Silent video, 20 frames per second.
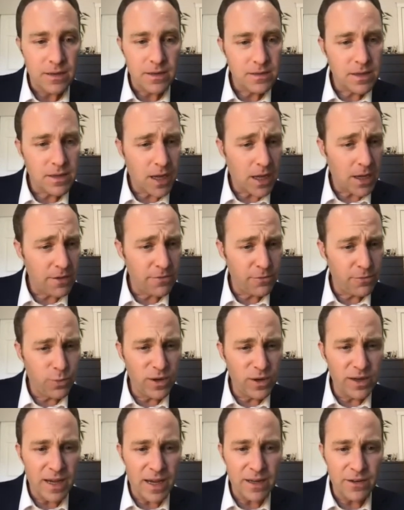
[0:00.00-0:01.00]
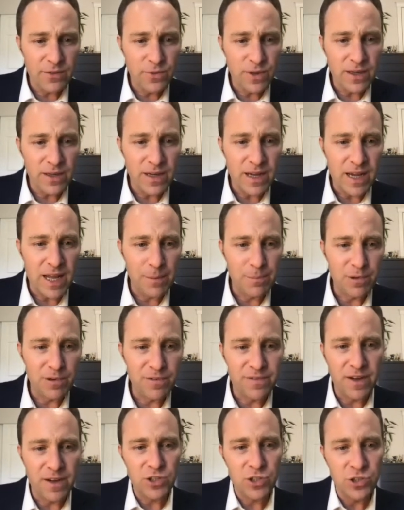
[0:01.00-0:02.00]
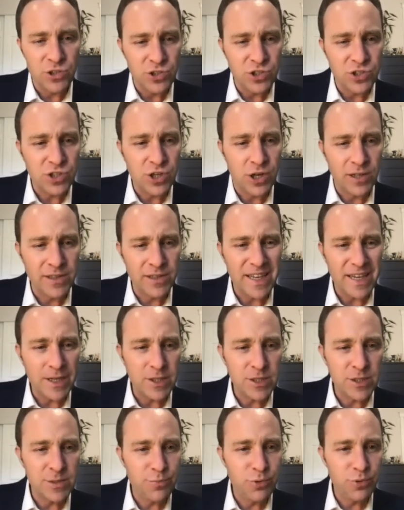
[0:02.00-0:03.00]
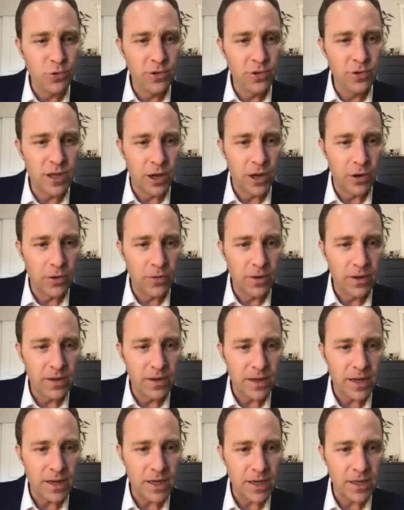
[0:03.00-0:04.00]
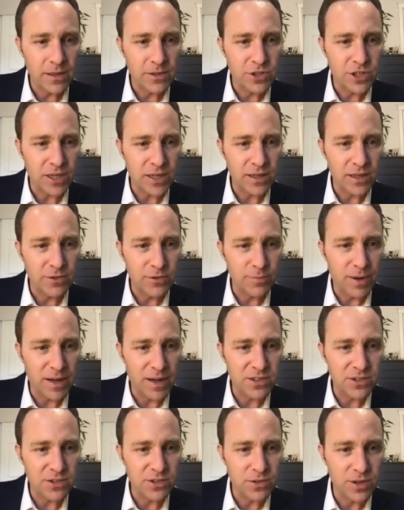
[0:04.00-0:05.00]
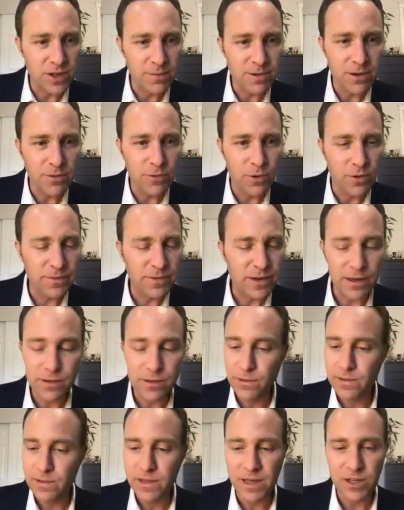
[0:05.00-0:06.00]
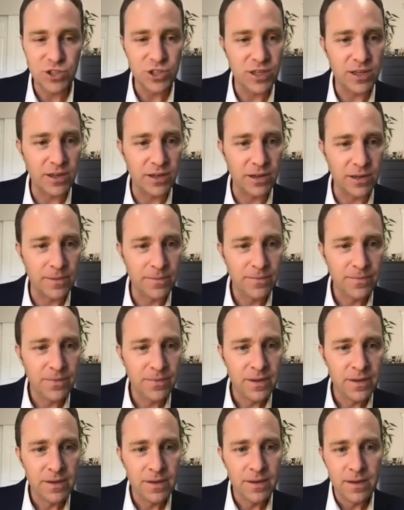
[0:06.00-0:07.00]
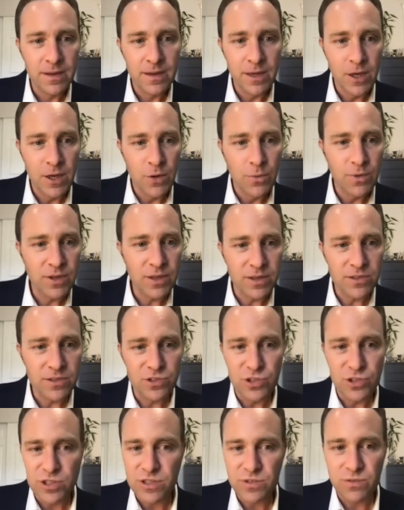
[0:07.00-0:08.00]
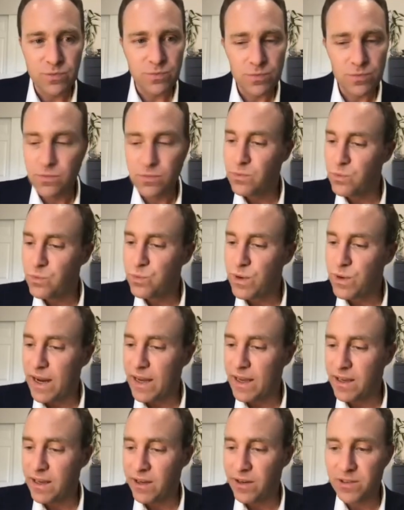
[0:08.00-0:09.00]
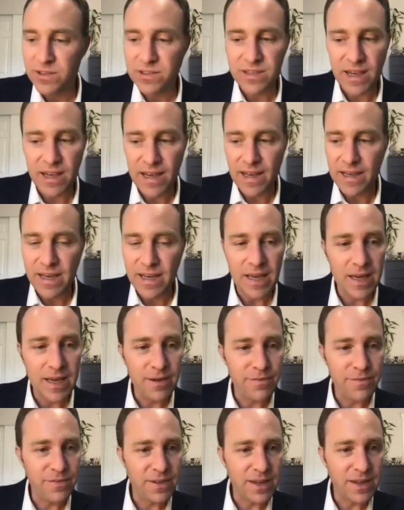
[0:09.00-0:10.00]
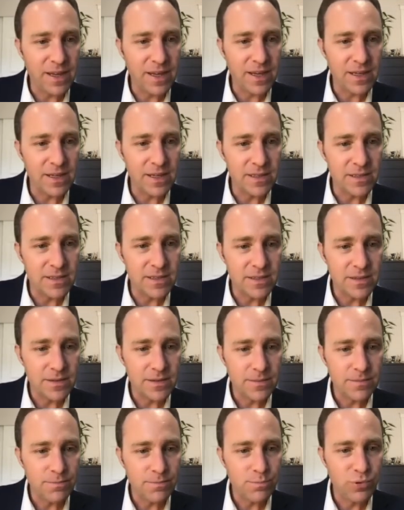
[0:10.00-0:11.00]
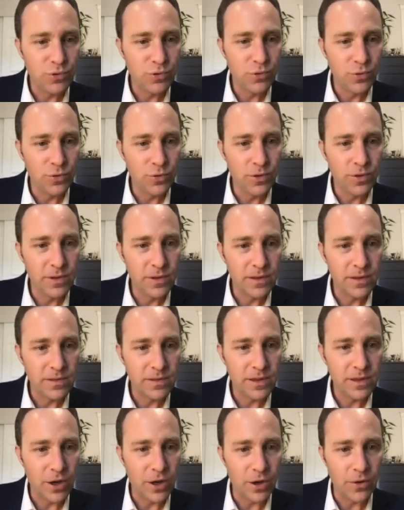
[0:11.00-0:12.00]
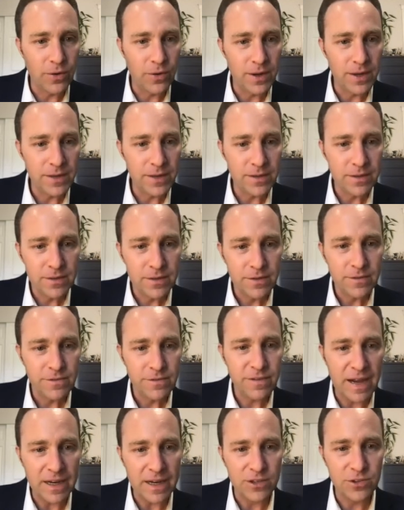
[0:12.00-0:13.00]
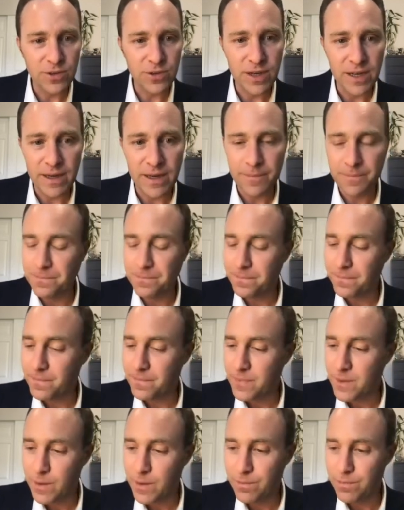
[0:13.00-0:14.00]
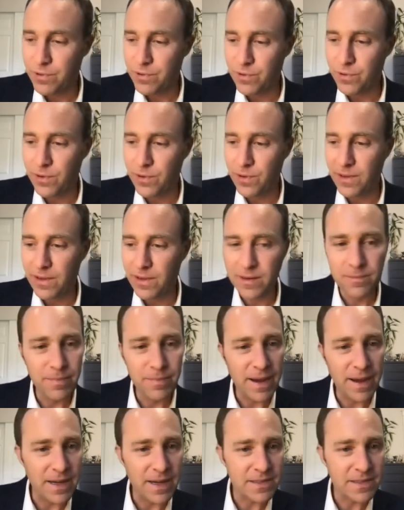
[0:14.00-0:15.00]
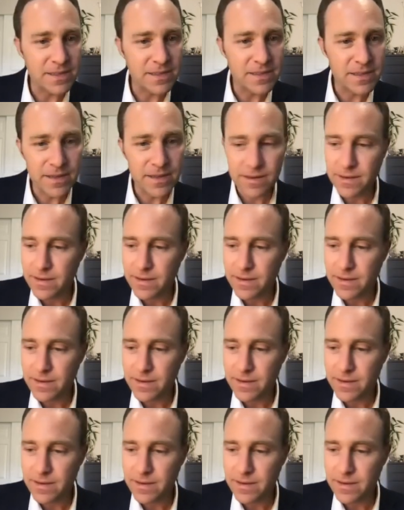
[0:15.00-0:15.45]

I've went ahead and written a helper function just called isPoolLow. I'll check in the repository, but I won't walk through the logic here. You can also just right here say if is pool low factory pool and pass